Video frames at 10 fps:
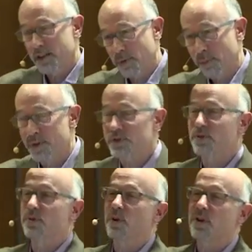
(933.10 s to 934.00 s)
the public
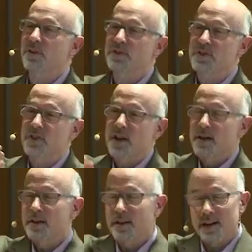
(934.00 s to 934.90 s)
schools,
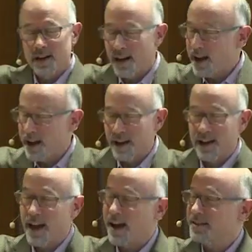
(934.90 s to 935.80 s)
uh,
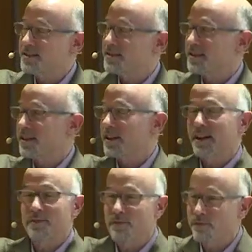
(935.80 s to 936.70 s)
at uh,
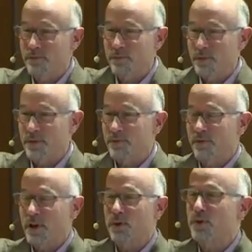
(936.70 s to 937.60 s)
the
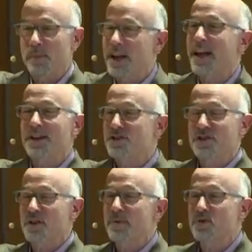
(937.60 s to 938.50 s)
Federal
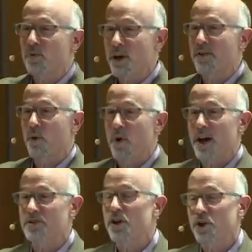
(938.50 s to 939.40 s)
Communications Commission, wherever it
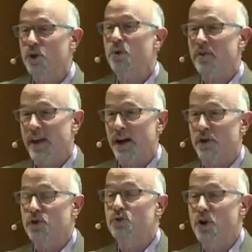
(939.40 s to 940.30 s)
was, you're
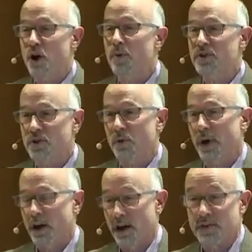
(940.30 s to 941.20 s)
there, you know what's
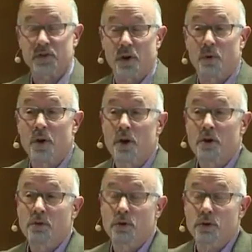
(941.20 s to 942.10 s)
going on. So
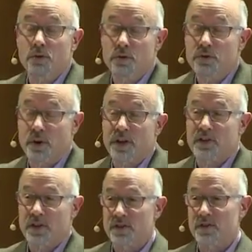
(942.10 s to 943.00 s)
good news
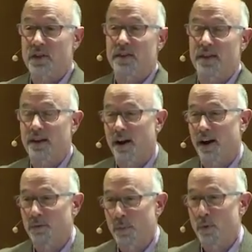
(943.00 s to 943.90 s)
organizations, I think,
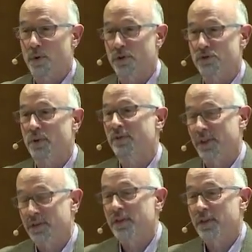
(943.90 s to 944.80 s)
are reporter driven.